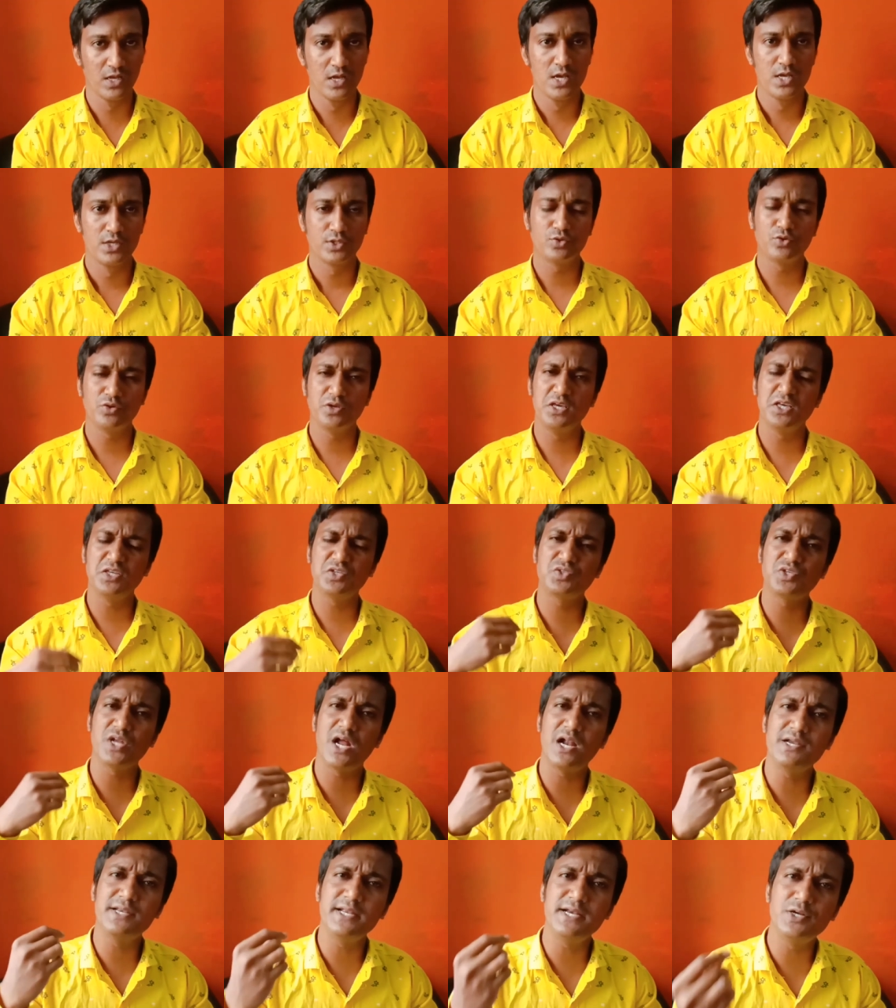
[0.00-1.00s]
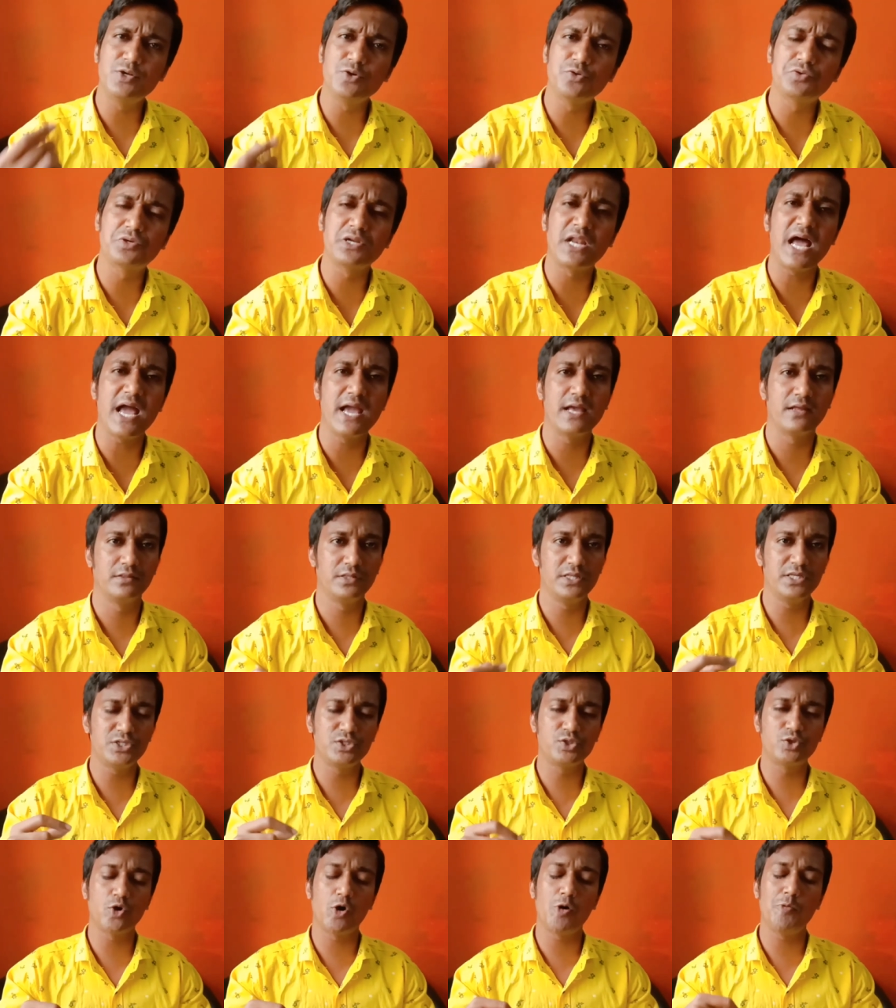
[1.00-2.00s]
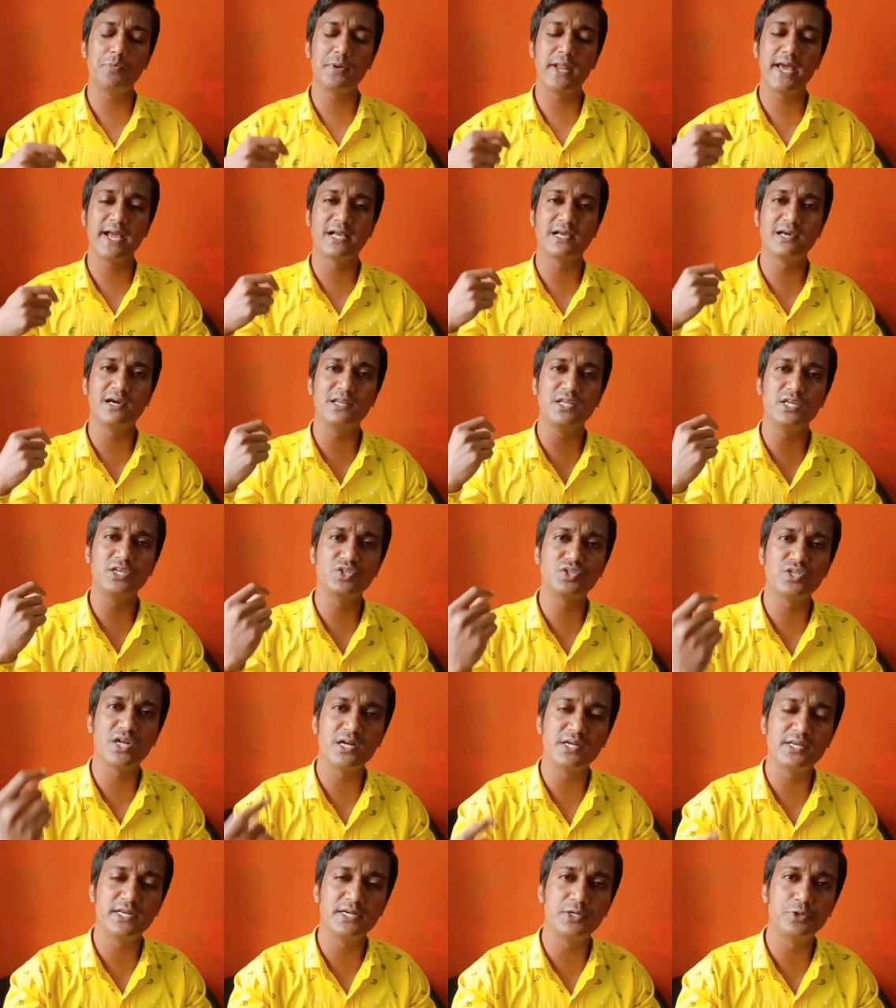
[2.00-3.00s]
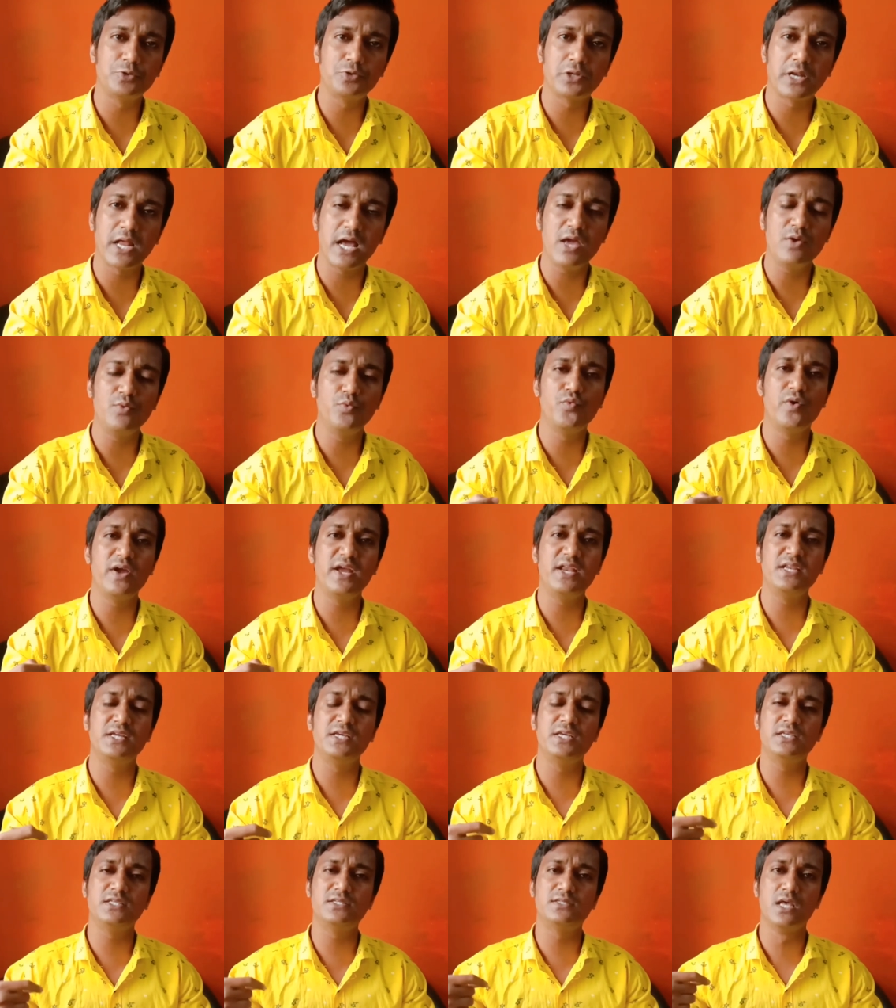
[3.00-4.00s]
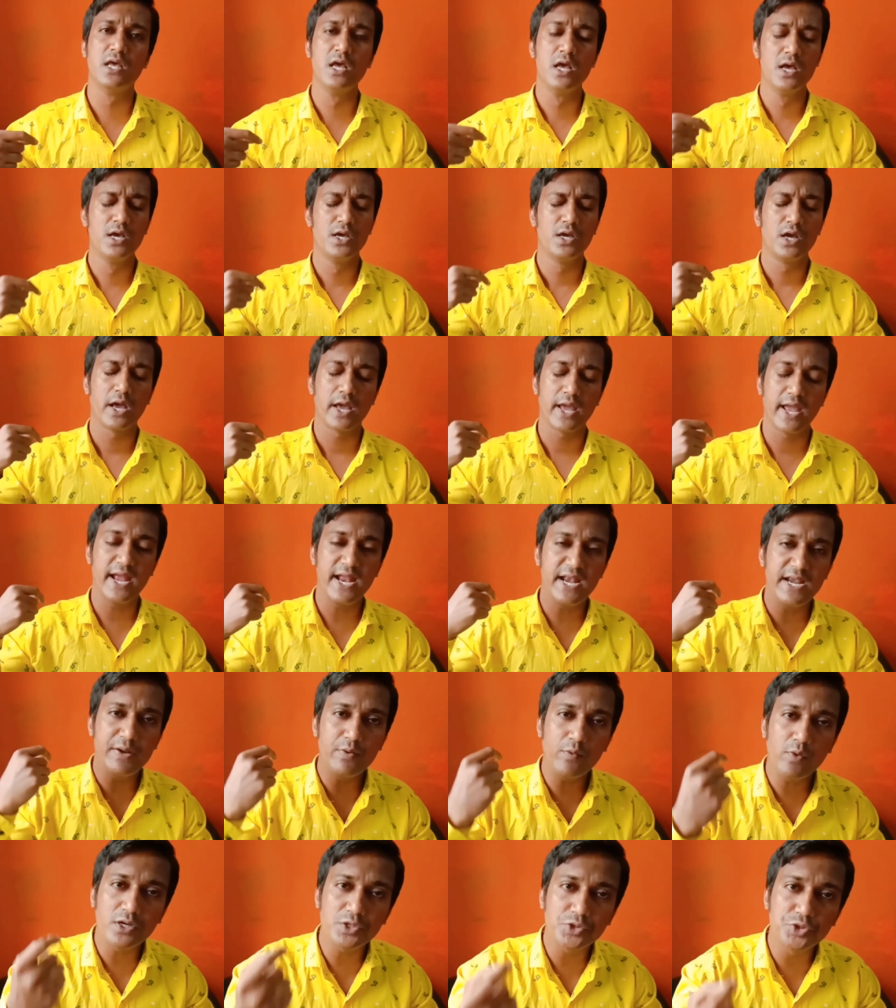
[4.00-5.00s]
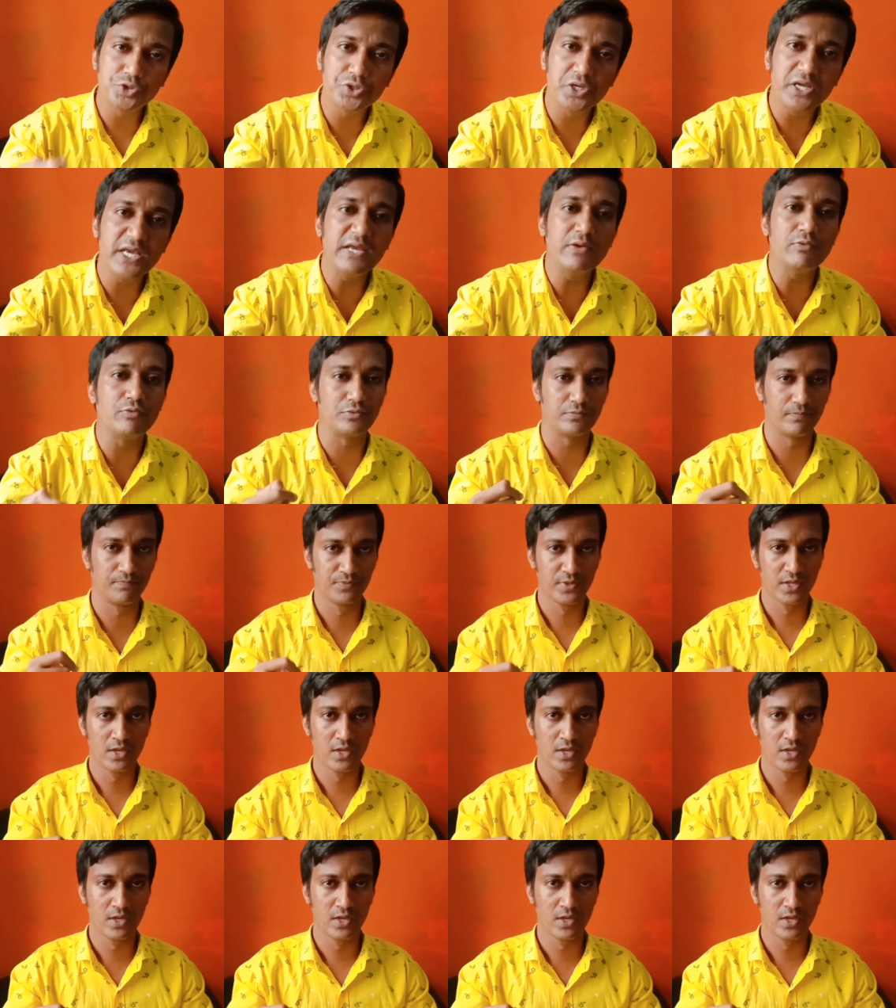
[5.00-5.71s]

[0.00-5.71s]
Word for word: So he started to cry. This Tom Dacre he started to cry when his head was shaved.